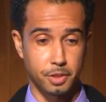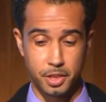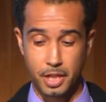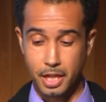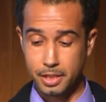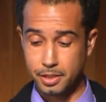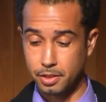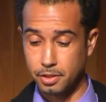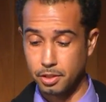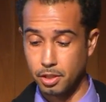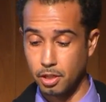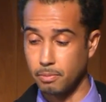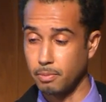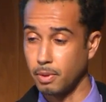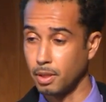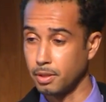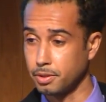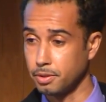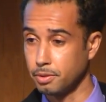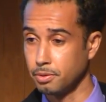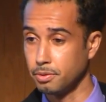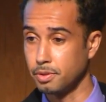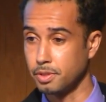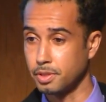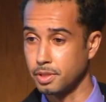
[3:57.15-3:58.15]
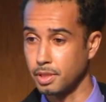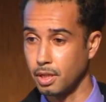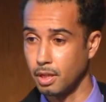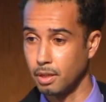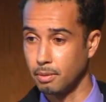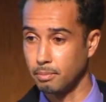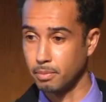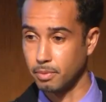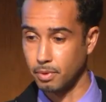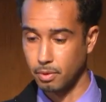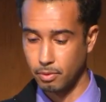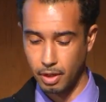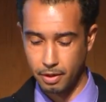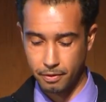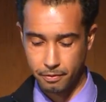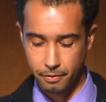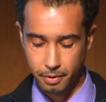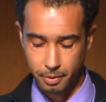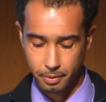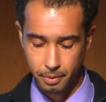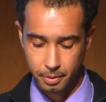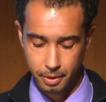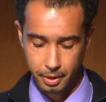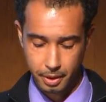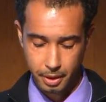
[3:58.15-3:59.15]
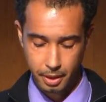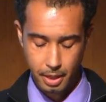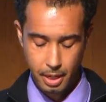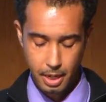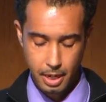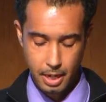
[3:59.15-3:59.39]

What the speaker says: That's the term I'll use quite frequently.